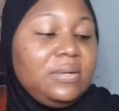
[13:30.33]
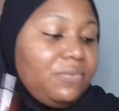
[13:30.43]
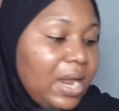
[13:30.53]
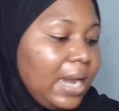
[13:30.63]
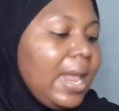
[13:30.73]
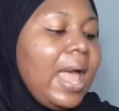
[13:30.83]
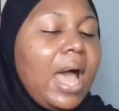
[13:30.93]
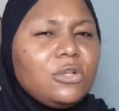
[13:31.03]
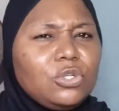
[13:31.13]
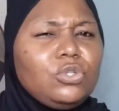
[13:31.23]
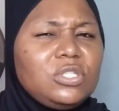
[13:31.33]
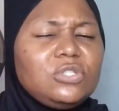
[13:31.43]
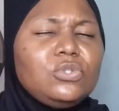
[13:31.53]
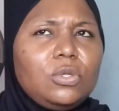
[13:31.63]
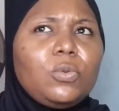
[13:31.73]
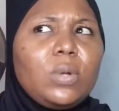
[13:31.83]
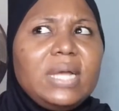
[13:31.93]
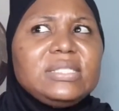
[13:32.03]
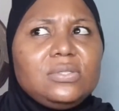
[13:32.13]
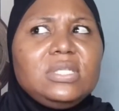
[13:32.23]
Right, I also noticed sodium coca
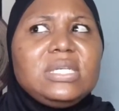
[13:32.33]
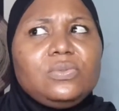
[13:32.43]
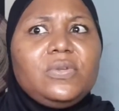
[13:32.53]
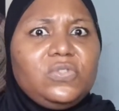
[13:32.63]
acetonate as one